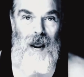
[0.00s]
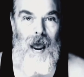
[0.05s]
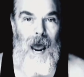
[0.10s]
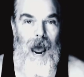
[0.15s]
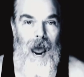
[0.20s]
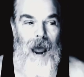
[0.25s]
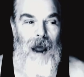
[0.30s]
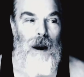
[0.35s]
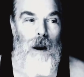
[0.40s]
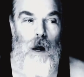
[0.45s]

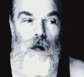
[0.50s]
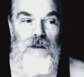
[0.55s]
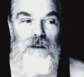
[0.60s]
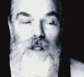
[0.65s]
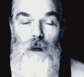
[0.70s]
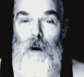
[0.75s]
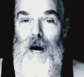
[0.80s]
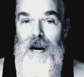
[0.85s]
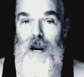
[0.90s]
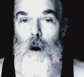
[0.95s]
and
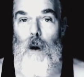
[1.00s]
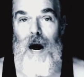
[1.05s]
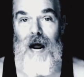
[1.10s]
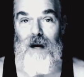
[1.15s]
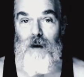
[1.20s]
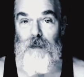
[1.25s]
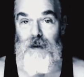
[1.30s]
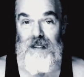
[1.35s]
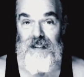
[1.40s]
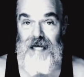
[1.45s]
also I know how to
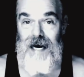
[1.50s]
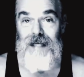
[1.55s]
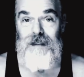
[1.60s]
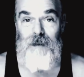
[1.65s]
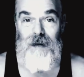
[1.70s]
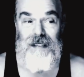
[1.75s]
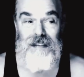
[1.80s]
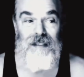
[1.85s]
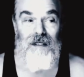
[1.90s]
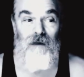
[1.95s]
protect
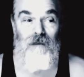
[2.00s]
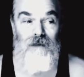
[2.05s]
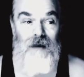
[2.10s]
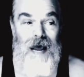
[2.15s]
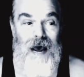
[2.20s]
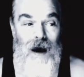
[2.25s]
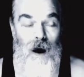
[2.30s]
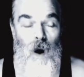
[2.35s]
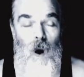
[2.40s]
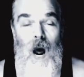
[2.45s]
myself
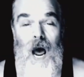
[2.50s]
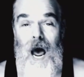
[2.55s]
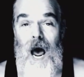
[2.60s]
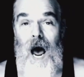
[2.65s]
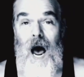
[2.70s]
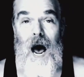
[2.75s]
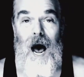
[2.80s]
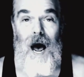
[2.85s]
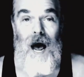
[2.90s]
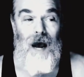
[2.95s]
now,
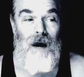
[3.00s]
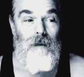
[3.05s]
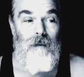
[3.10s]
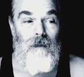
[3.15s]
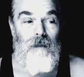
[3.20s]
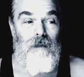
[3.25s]
I